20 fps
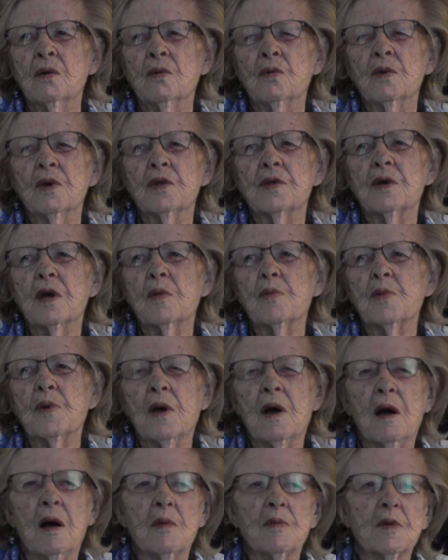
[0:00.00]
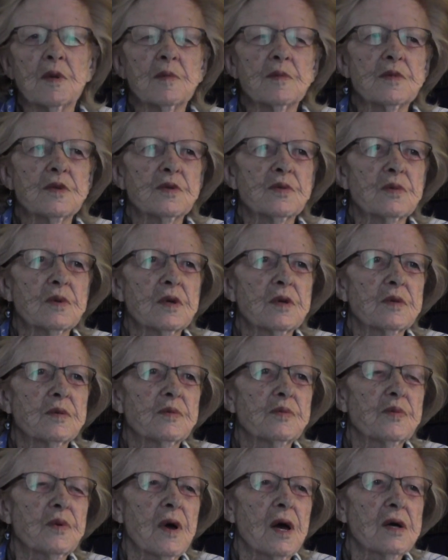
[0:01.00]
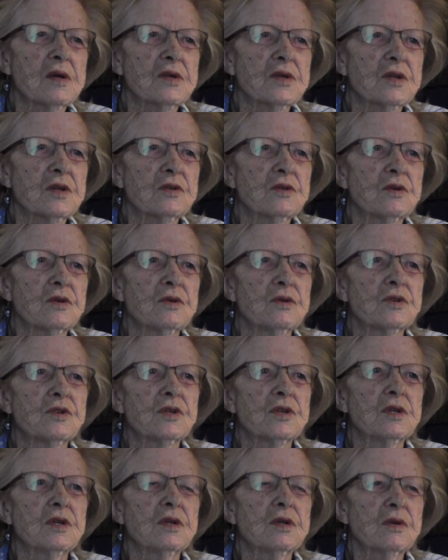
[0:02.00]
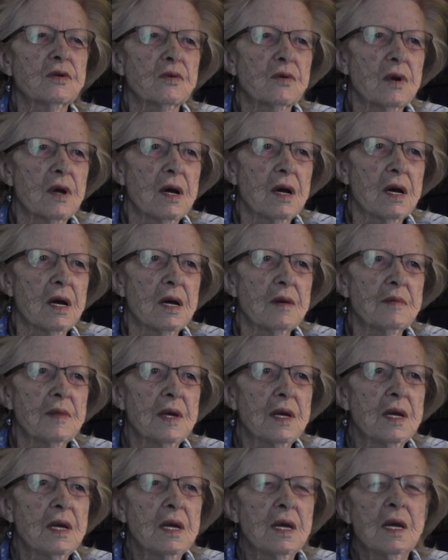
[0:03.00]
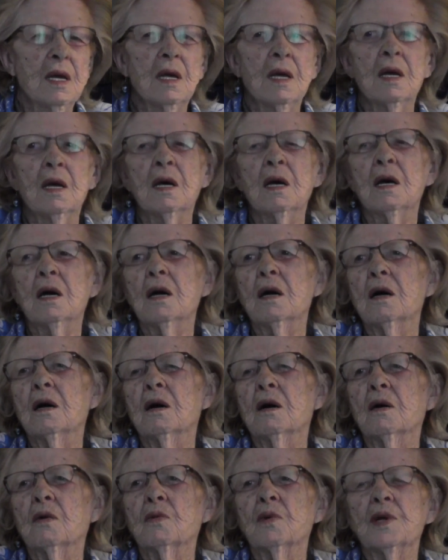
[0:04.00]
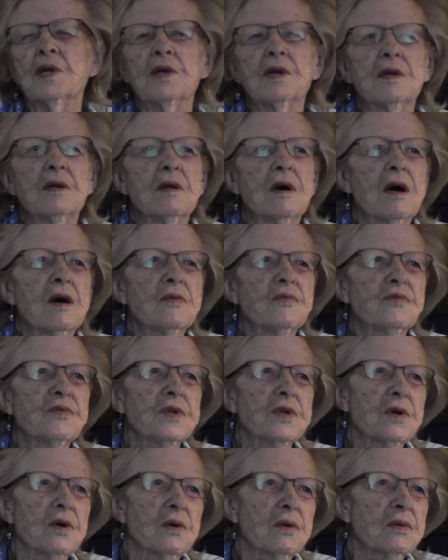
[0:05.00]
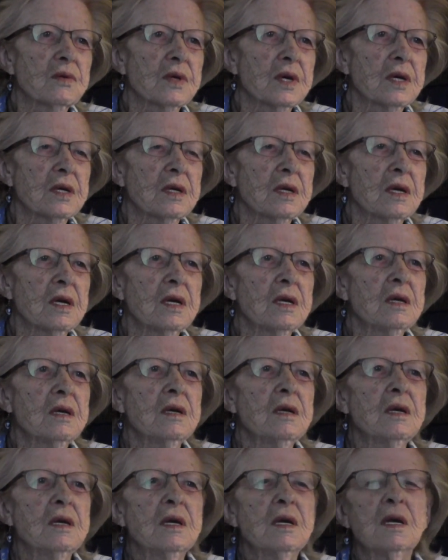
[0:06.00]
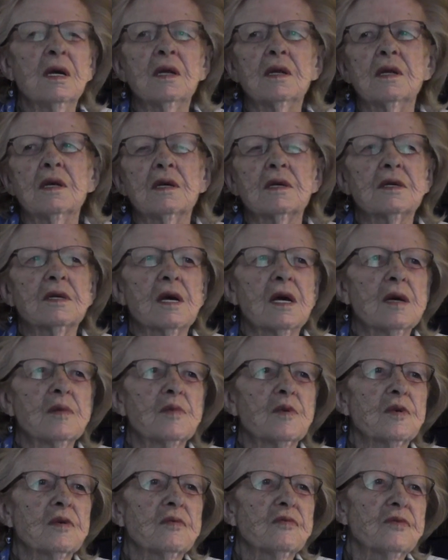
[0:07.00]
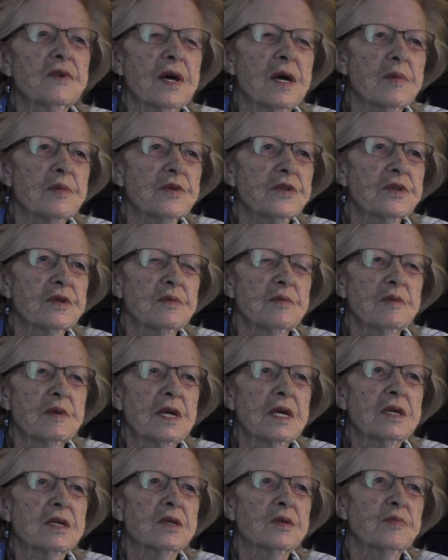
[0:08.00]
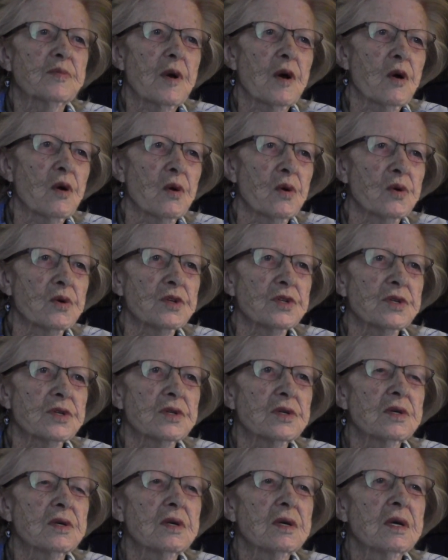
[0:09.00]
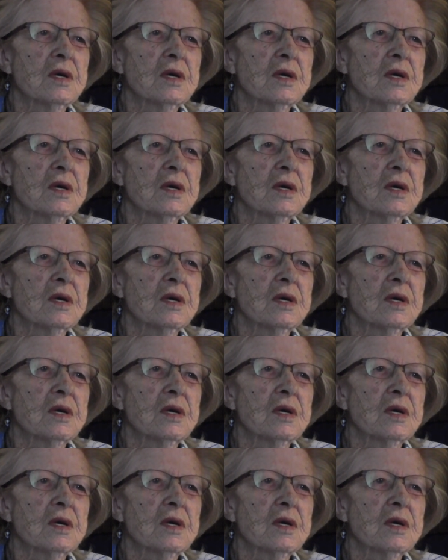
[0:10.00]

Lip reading: With our problems with prostitution and crime, we did not feel that a disabled vet should be exposed